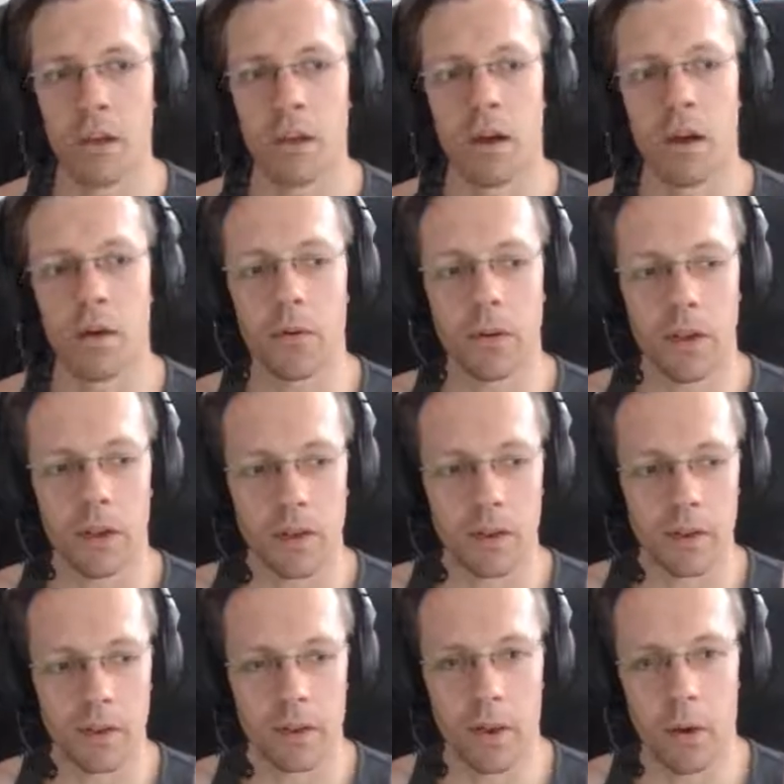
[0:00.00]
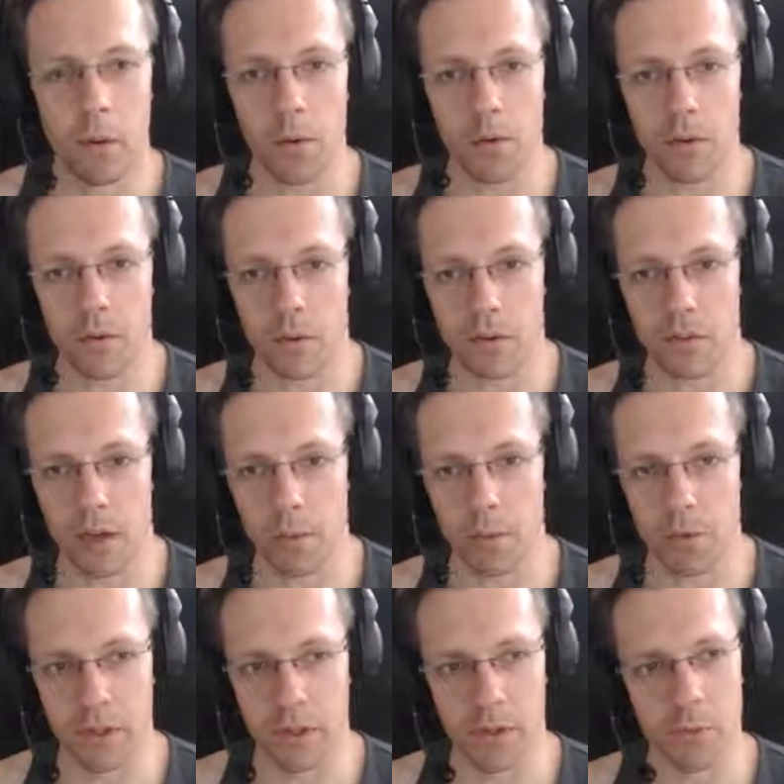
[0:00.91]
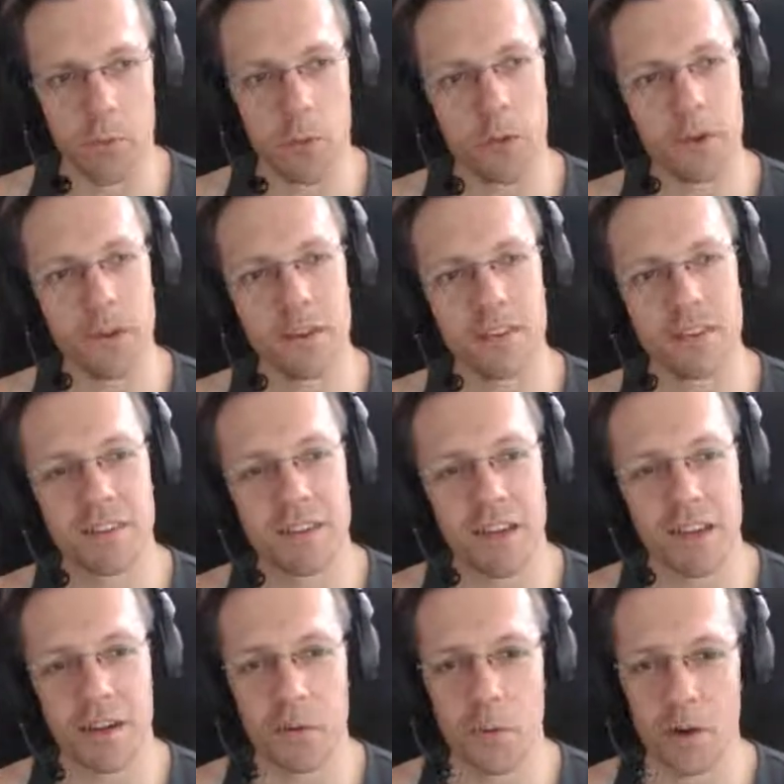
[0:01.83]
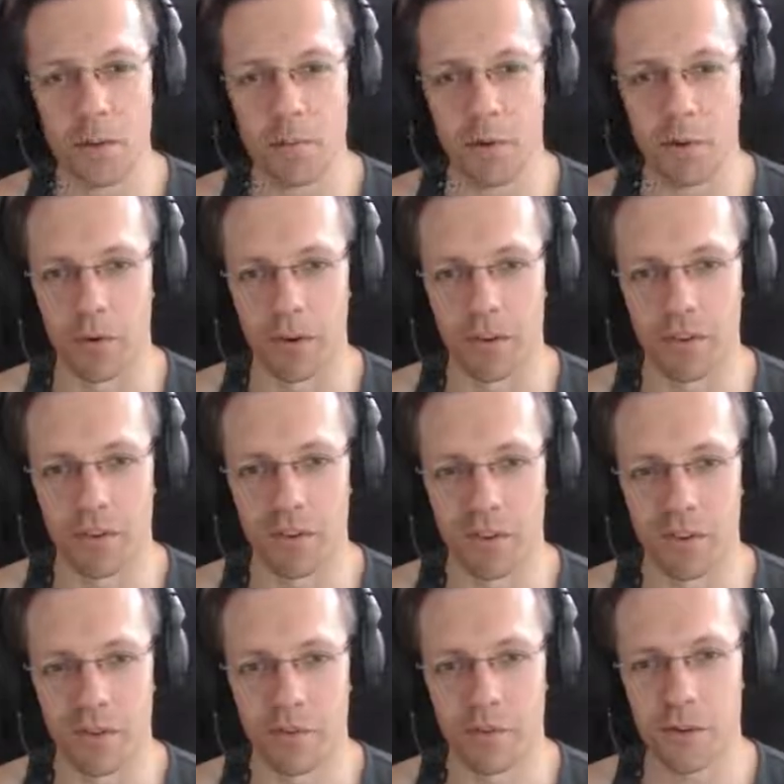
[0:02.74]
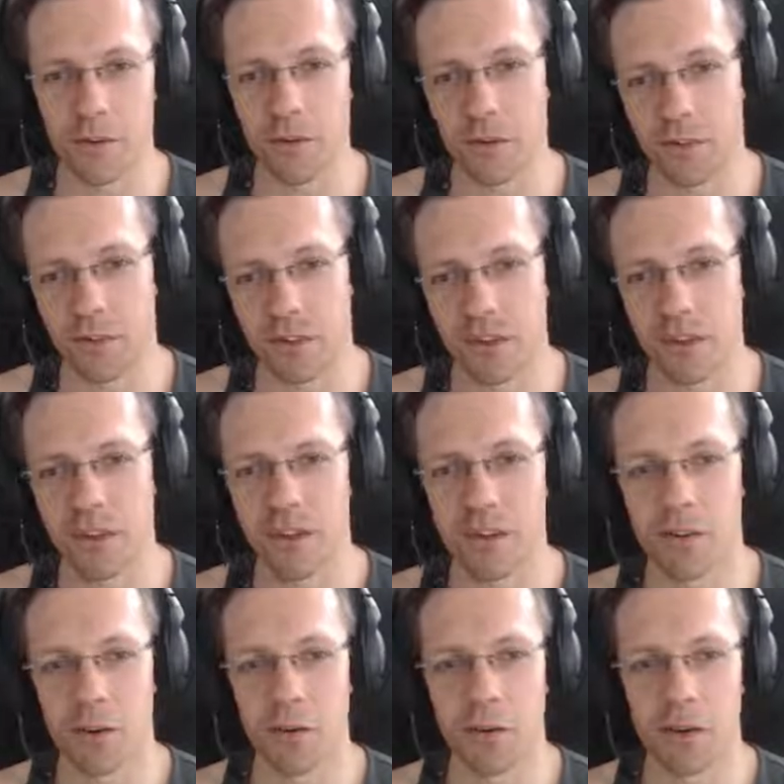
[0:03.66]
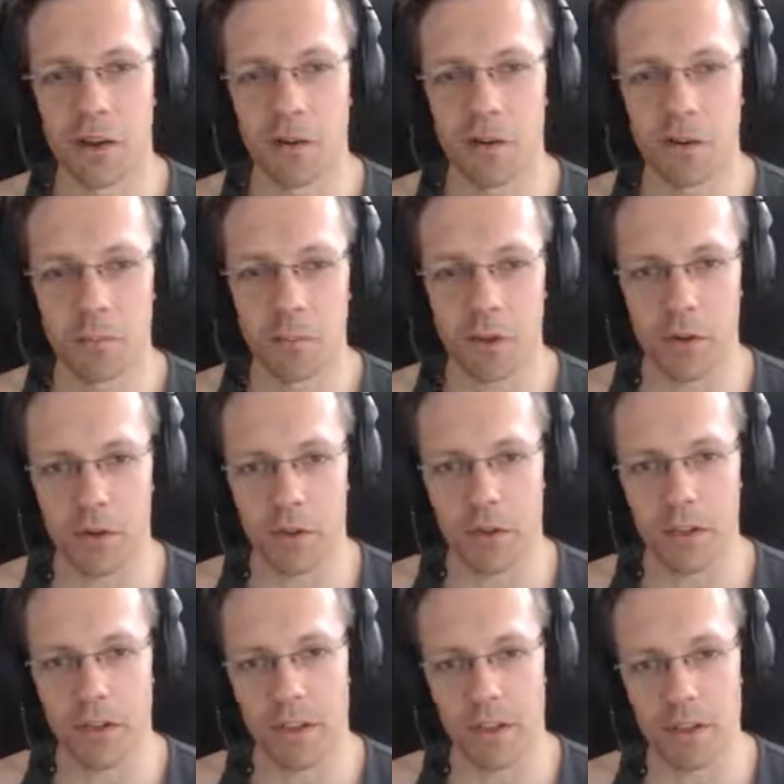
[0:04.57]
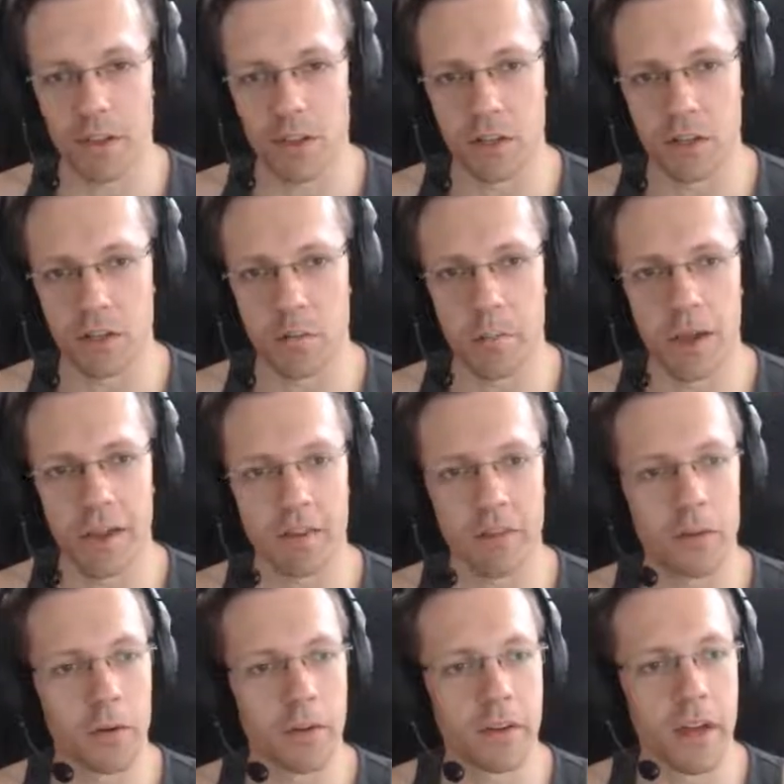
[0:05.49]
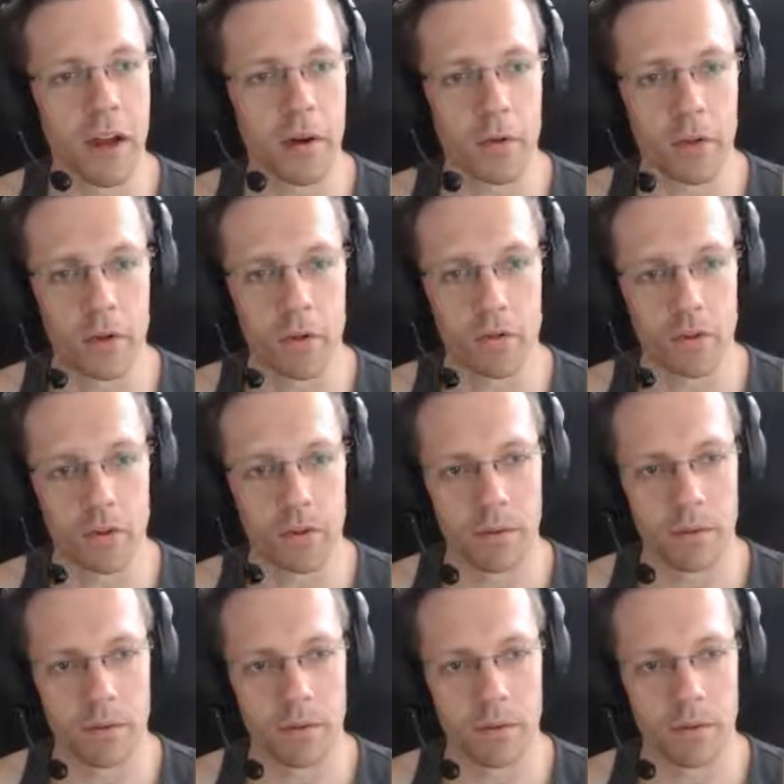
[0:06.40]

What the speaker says: Okay, now to the summary. What are the takeaway points? First, concurrent periodization is based on carryover.